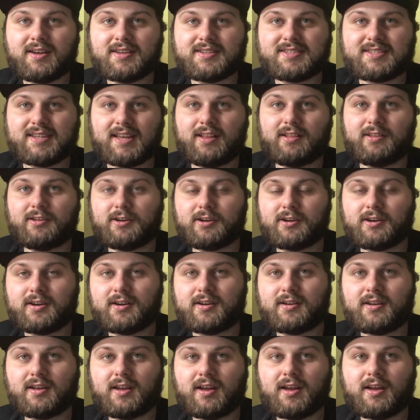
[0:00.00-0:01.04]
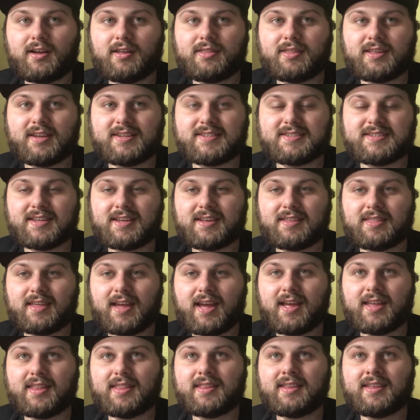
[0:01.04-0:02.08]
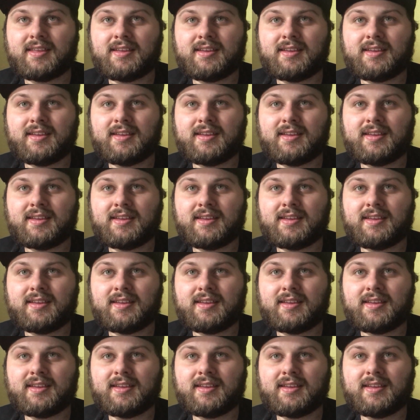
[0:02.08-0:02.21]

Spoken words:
seller, things like that.